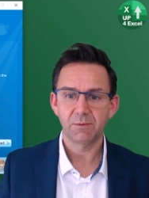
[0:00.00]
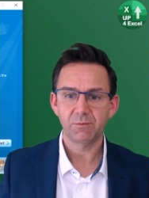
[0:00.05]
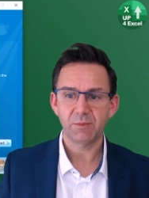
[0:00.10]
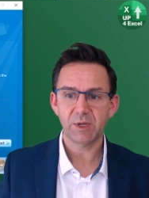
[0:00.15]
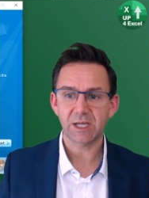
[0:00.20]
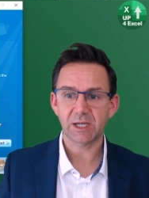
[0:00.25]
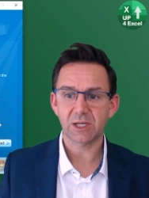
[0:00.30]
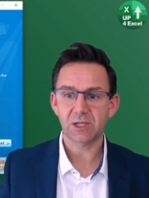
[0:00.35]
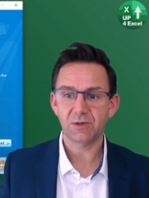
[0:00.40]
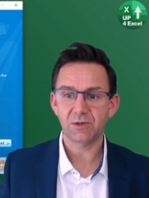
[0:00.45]

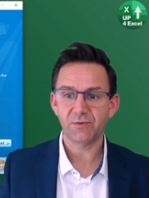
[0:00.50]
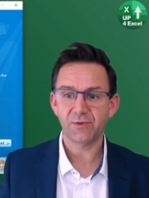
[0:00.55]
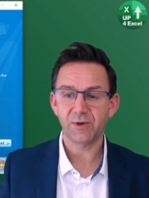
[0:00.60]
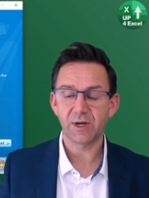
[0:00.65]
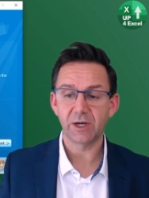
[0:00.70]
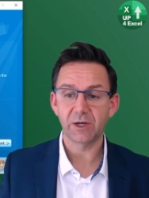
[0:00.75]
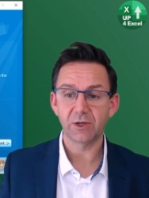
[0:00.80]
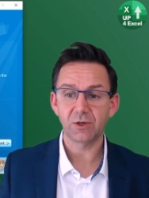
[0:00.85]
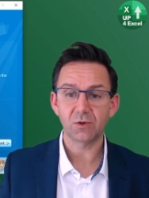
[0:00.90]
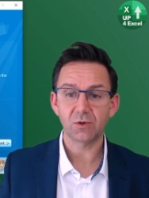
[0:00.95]
Pick your
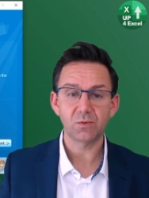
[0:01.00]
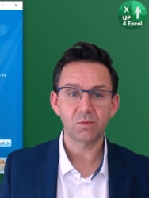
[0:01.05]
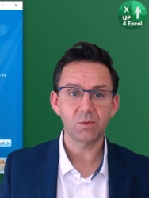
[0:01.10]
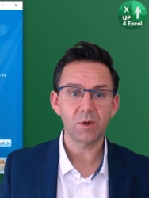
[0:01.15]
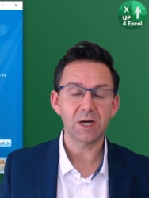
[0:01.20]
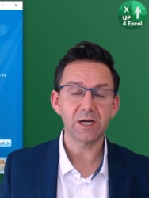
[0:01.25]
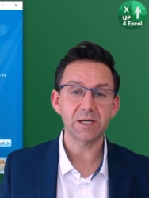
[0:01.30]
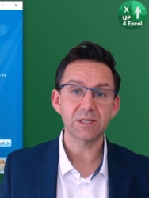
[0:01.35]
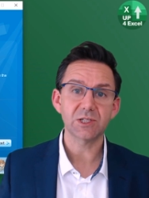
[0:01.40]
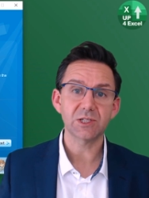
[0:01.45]
file.
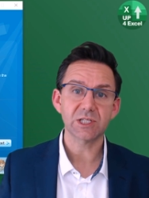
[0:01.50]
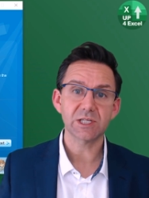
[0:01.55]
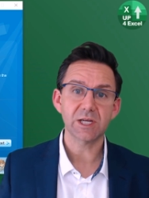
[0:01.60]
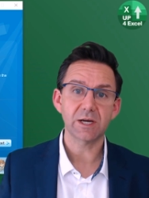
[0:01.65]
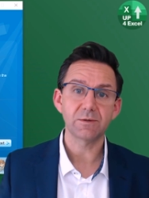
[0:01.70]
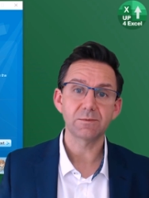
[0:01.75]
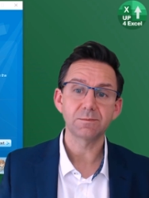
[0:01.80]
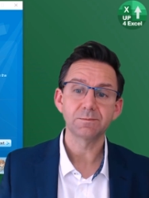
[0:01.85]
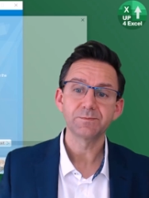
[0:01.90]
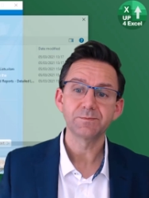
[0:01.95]
Right,
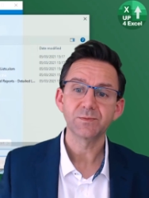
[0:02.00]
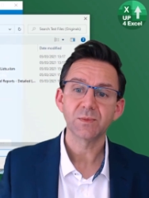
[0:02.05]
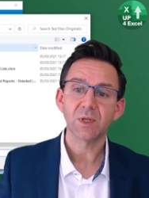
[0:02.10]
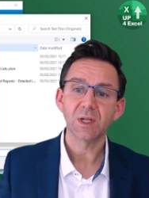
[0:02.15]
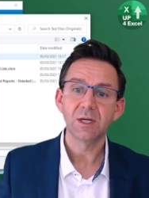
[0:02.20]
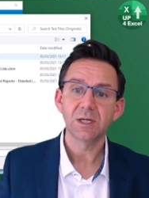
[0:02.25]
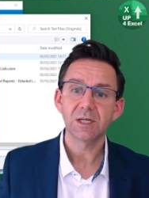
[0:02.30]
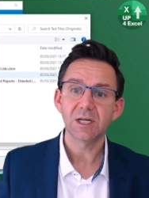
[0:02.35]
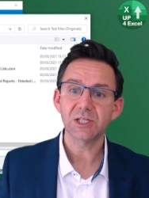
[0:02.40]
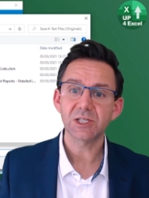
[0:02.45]
so
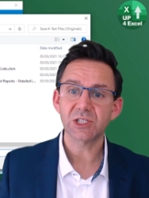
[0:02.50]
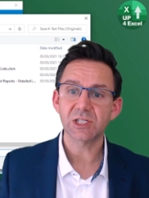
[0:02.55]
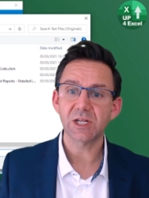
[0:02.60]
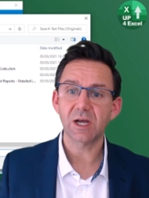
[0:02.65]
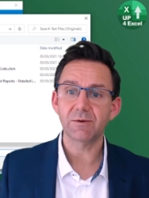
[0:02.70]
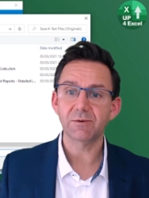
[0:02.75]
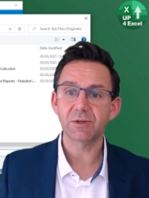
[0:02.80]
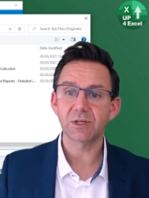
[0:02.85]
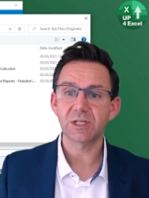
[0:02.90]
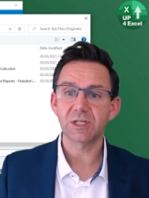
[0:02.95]
let's
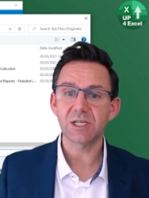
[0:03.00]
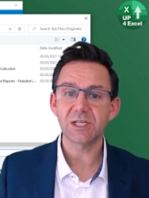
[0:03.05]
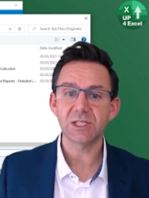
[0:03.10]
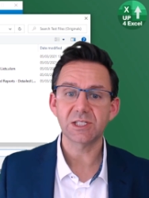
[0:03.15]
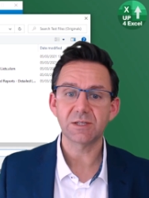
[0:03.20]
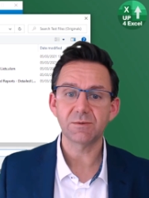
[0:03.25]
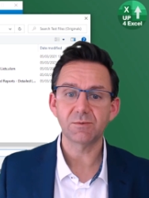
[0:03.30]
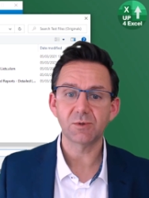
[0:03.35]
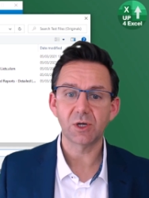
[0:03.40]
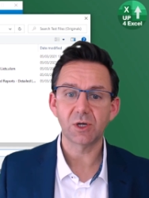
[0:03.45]
start with an
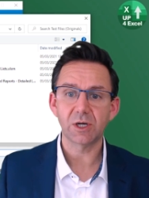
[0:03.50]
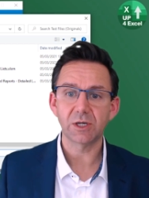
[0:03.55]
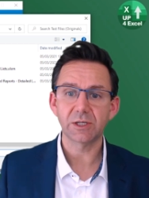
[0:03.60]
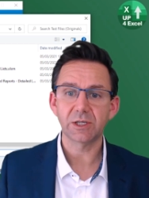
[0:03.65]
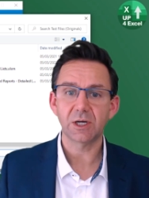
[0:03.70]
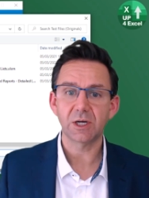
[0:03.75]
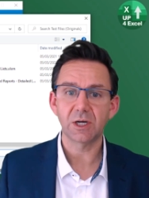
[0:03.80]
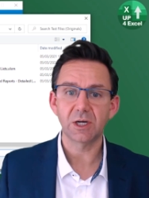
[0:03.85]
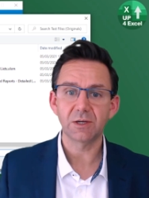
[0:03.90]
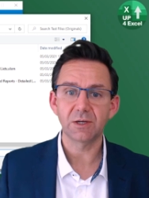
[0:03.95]
easy one.
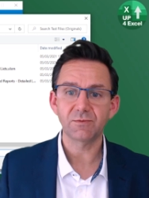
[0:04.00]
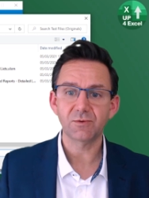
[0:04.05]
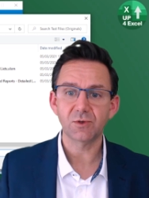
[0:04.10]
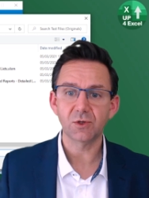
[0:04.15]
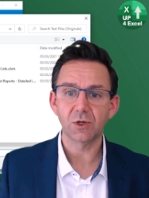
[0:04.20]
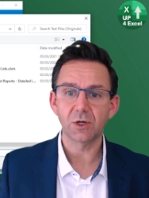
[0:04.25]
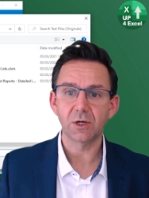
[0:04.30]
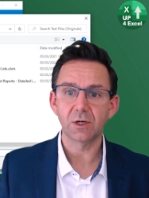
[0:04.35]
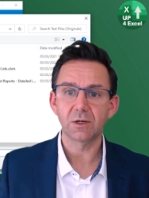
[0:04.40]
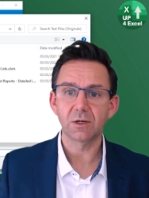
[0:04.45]
I've
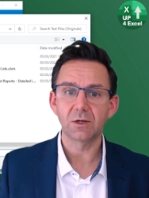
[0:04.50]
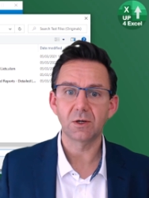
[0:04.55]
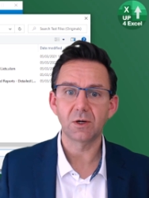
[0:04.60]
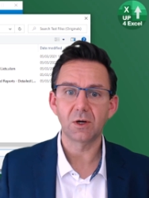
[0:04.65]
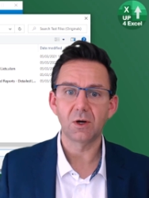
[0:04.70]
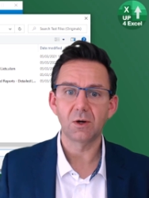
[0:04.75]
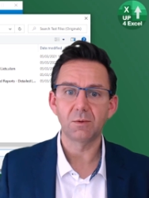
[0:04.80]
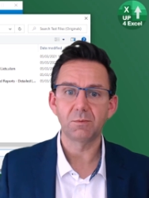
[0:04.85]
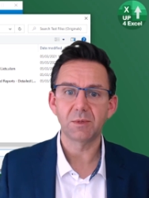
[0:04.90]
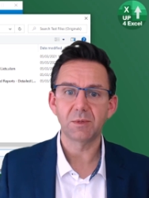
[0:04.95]
got
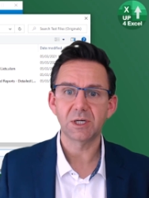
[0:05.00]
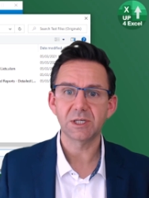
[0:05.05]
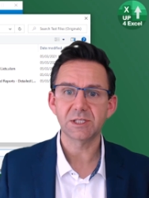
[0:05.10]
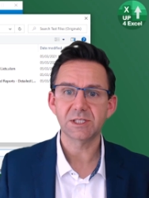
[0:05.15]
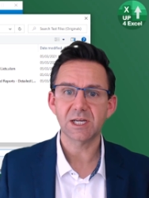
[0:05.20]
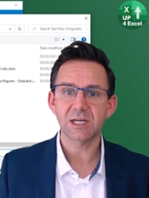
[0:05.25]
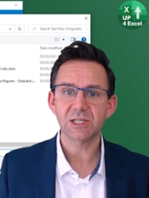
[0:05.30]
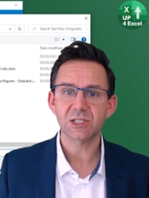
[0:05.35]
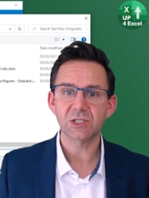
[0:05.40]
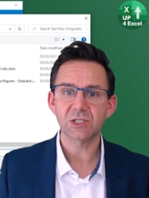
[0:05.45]
on my
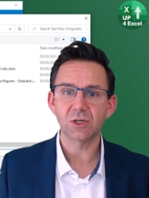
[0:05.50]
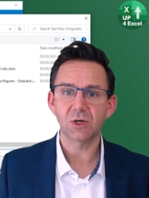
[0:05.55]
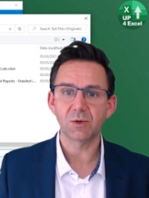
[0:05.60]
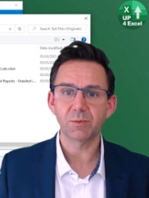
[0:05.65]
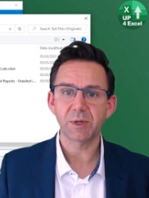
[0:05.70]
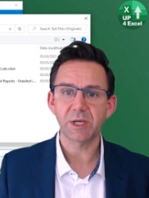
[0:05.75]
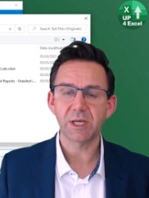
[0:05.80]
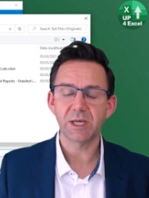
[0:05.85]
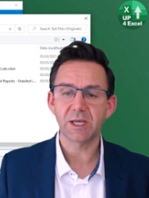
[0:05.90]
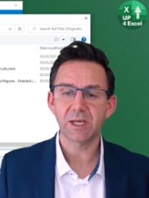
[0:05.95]

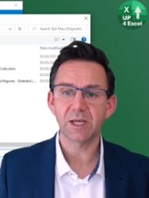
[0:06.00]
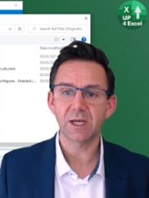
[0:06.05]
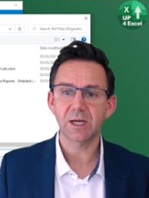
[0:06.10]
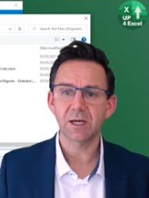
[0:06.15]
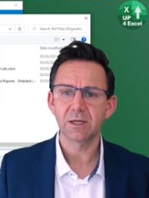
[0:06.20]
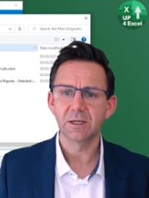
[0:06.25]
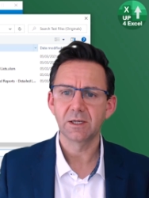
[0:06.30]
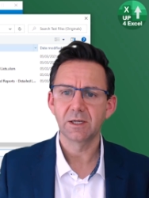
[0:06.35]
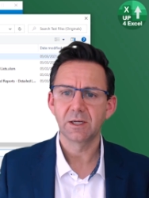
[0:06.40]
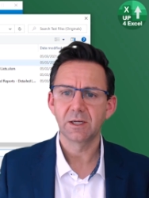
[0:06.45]
desktop here